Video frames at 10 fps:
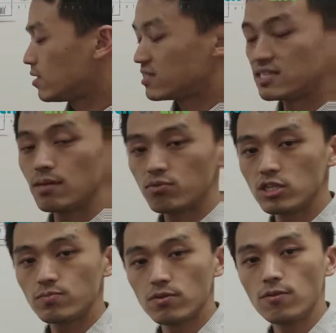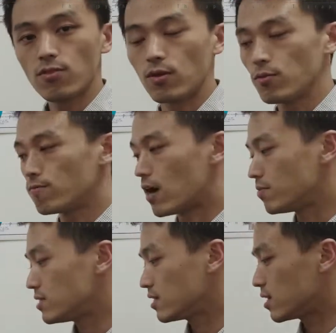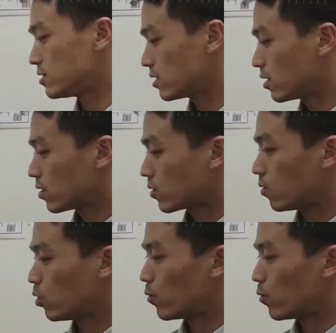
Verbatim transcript: Same principle, three to five seconds. Go all the